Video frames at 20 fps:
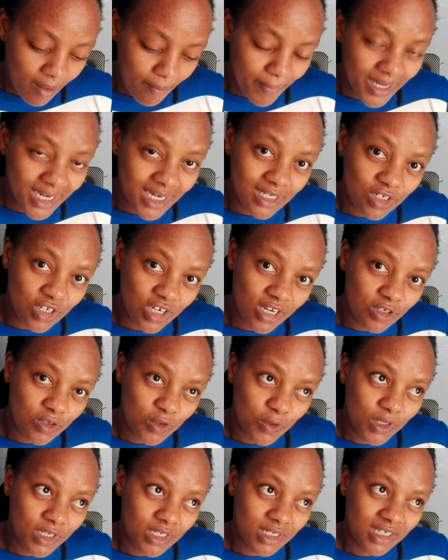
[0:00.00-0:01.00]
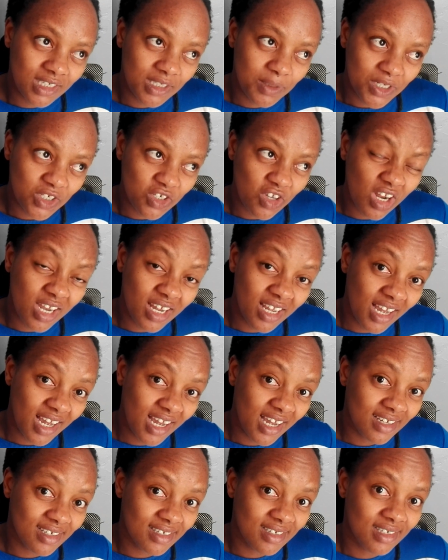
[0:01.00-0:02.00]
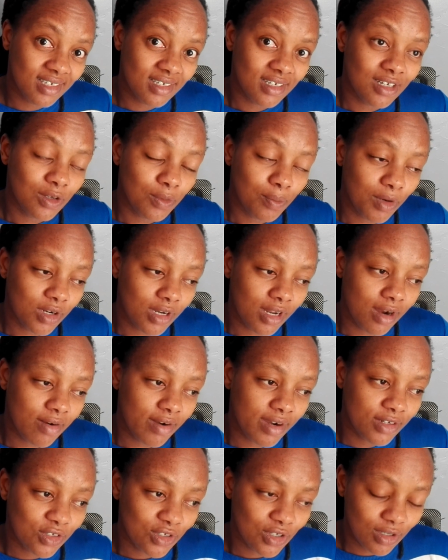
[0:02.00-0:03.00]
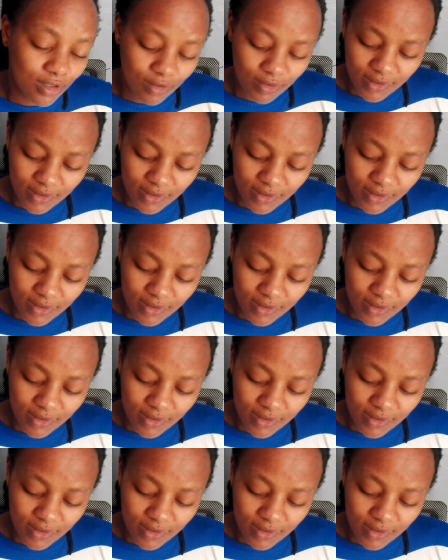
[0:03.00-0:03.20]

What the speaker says: But I try to eat especially eggs in moderation,